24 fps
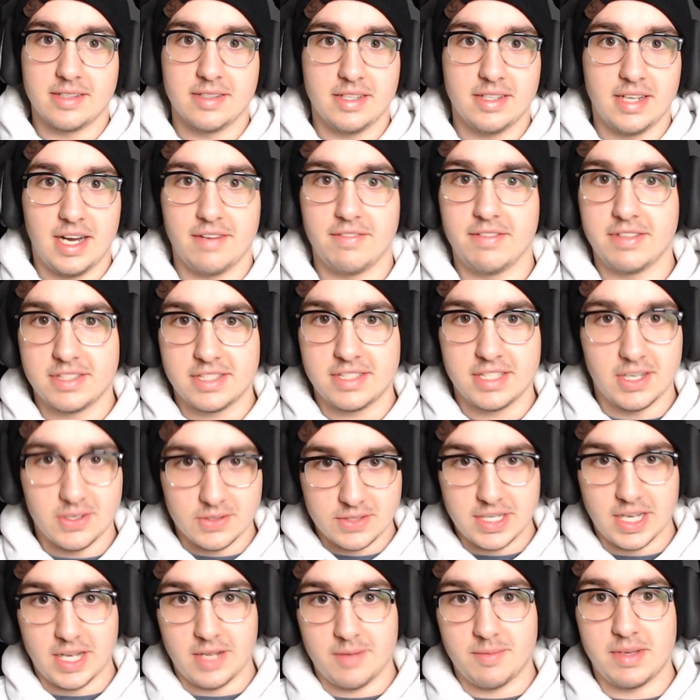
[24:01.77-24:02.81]
Obviously, don't
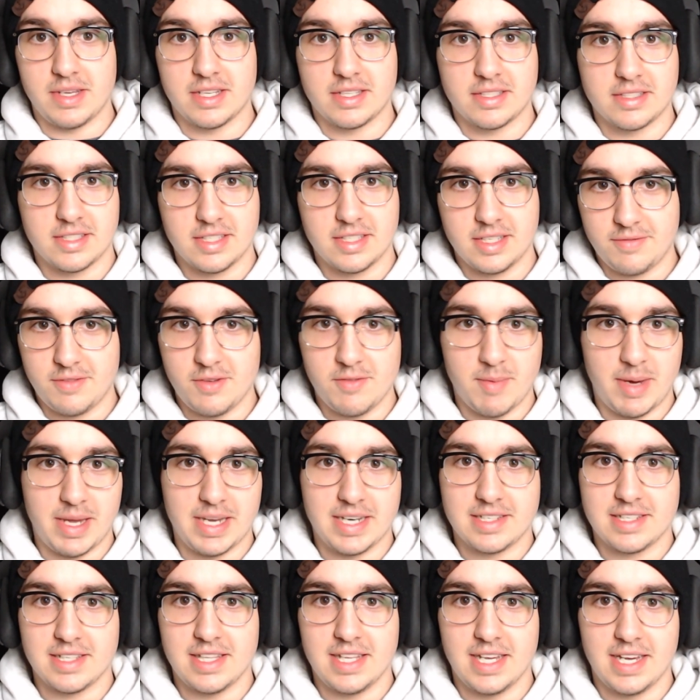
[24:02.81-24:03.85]
tell me if you made it
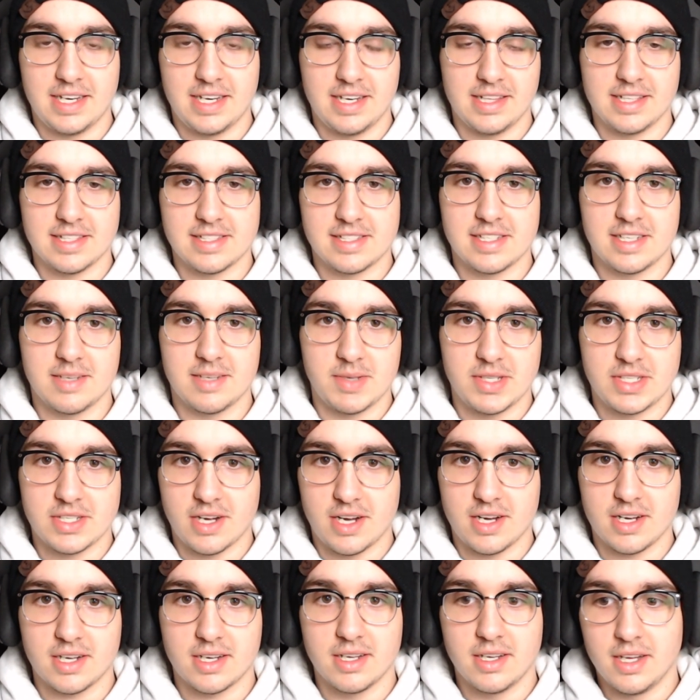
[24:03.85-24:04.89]
to the end and listen to me
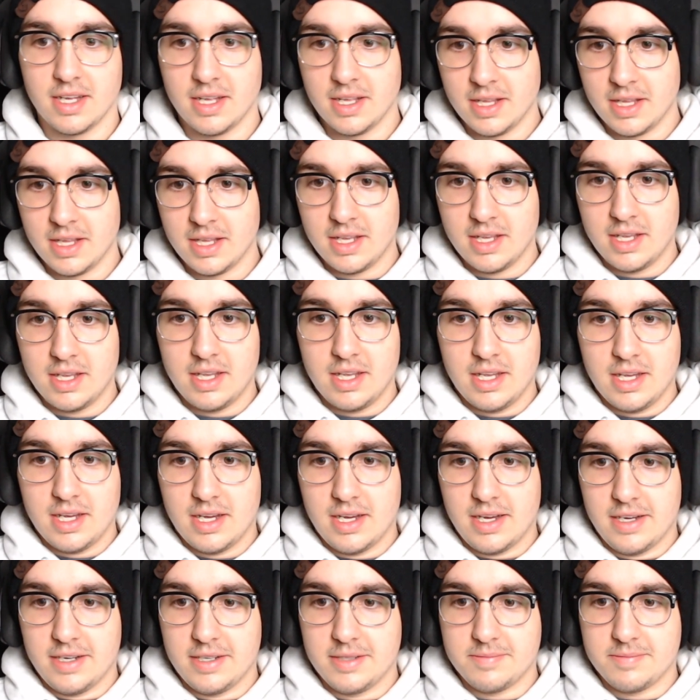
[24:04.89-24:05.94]
talk.
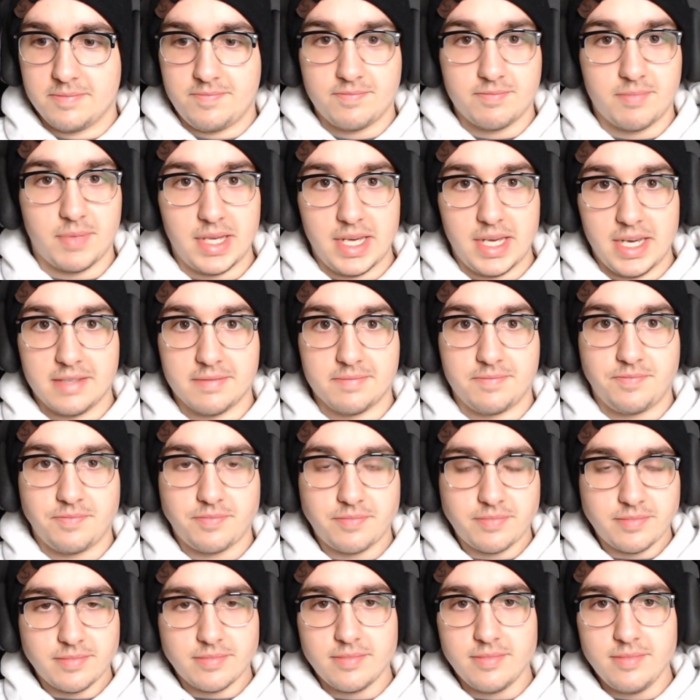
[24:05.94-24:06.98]
But yeah,
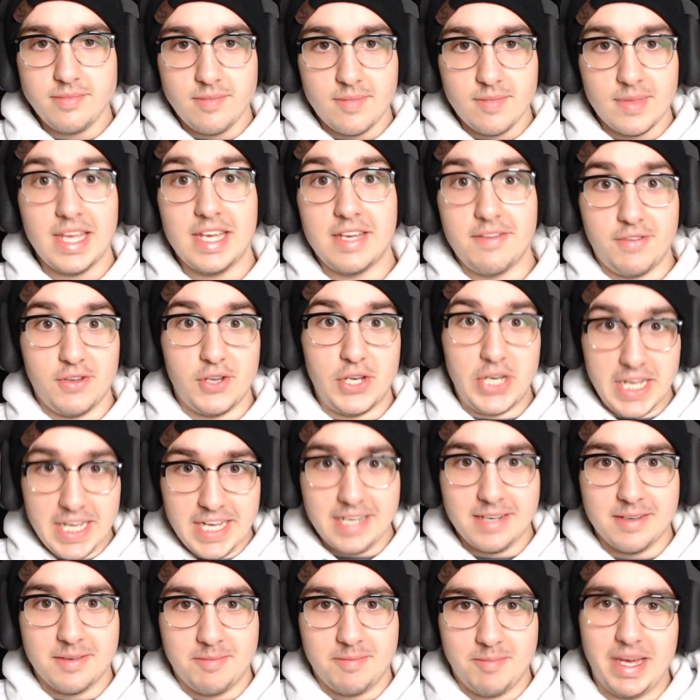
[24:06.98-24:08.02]
if you
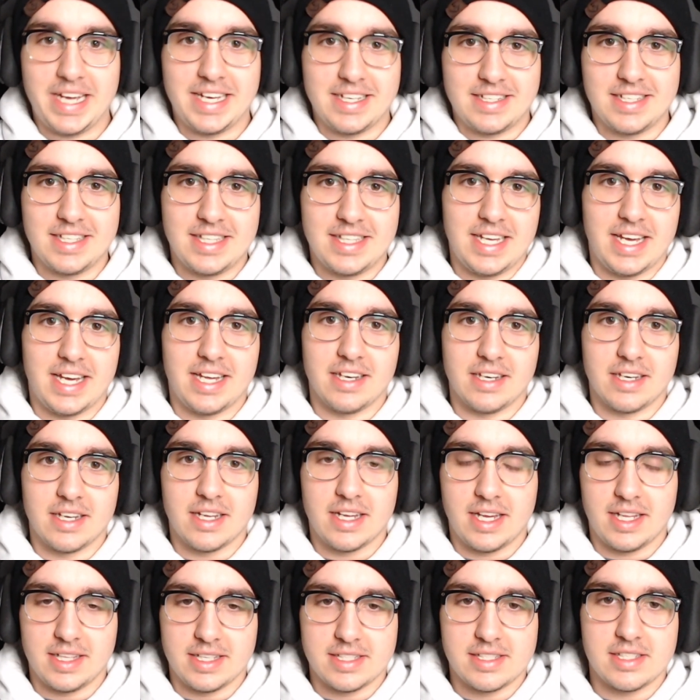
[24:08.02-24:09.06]
did make it to the end
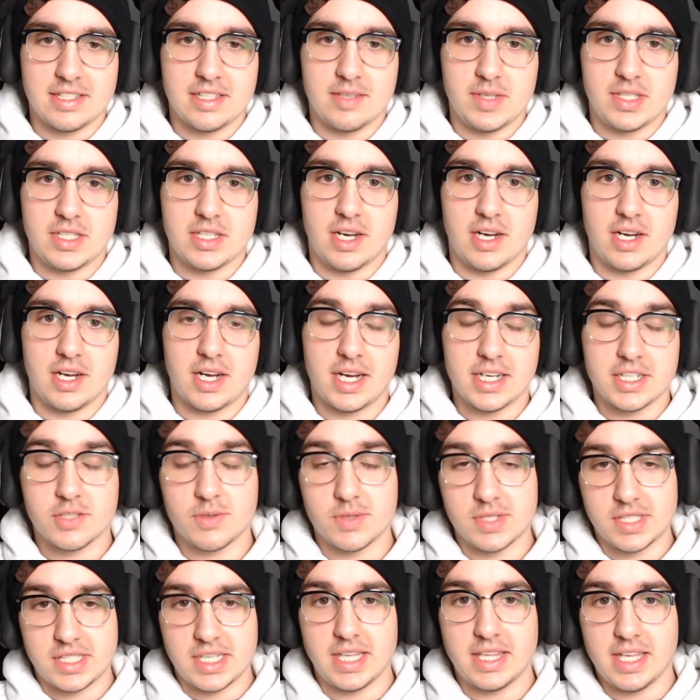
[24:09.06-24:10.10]
and listen to me talk, I just want
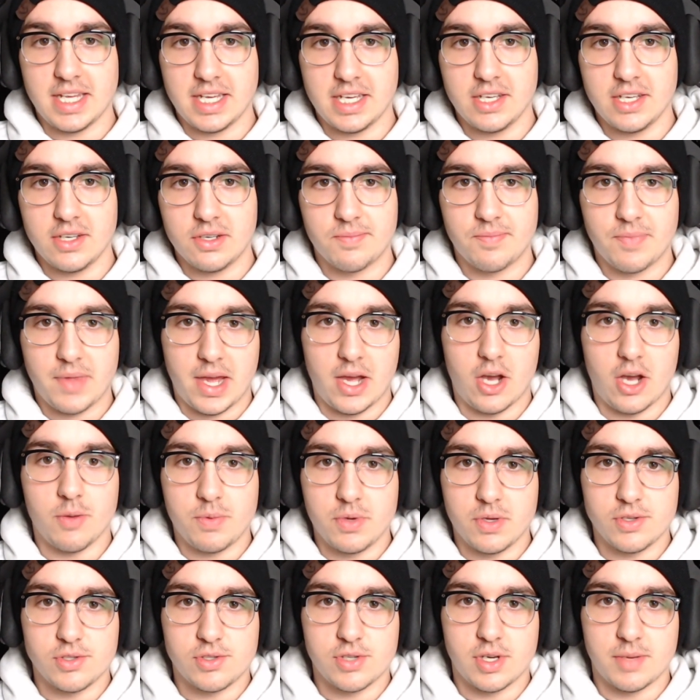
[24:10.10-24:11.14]
to say thank you. I hope you
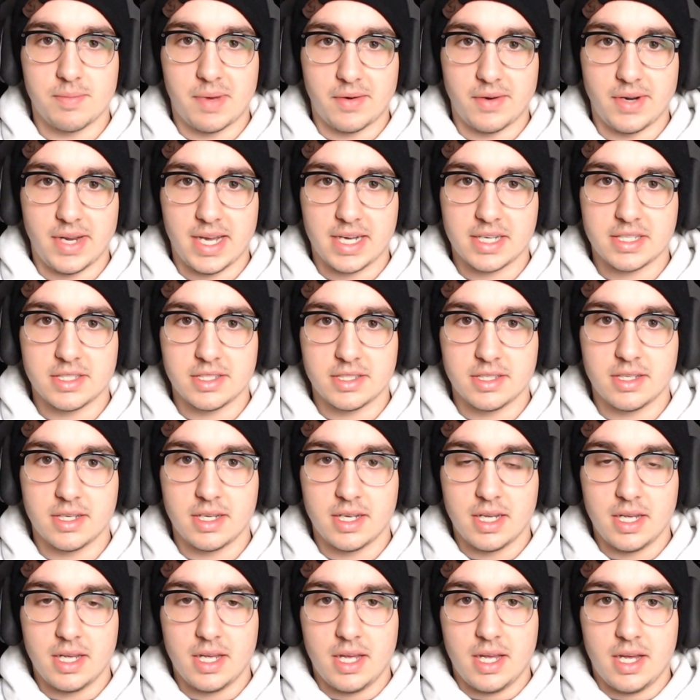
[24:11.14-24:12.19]
enjoyed my reaction
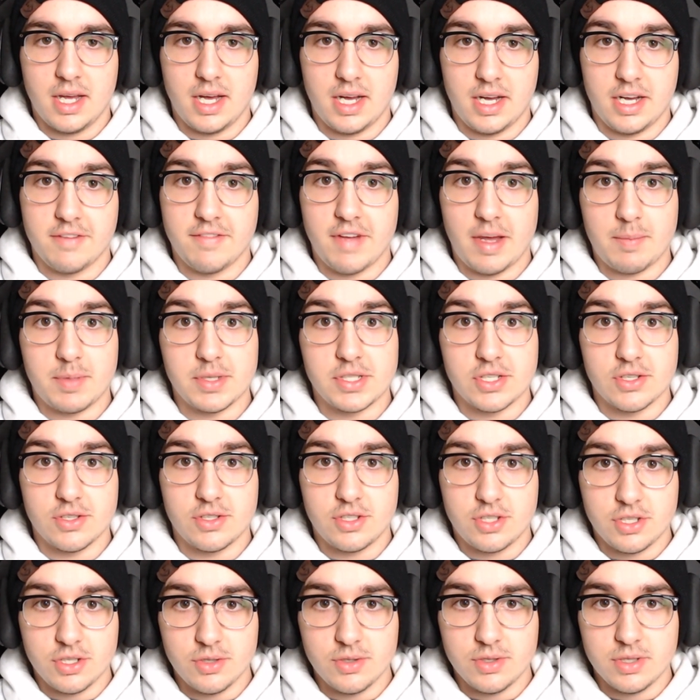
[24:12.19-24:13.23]
of episode
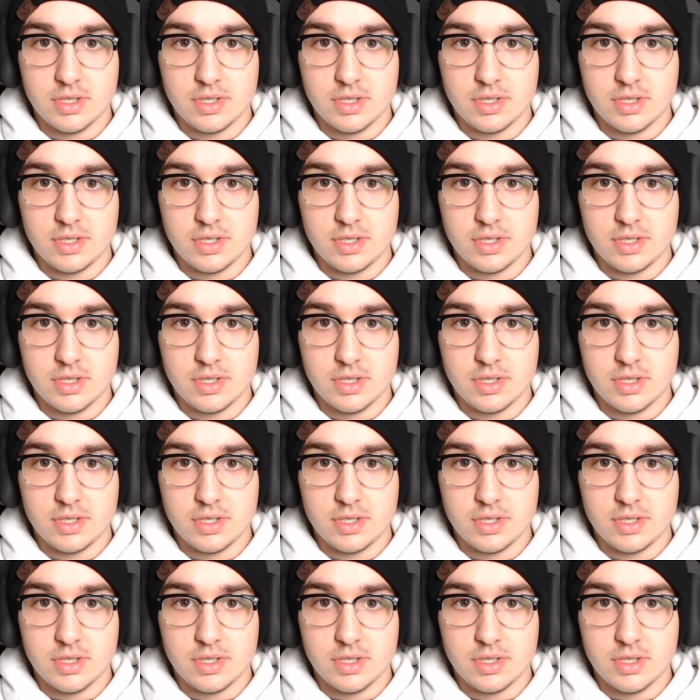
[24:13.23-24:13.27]
2.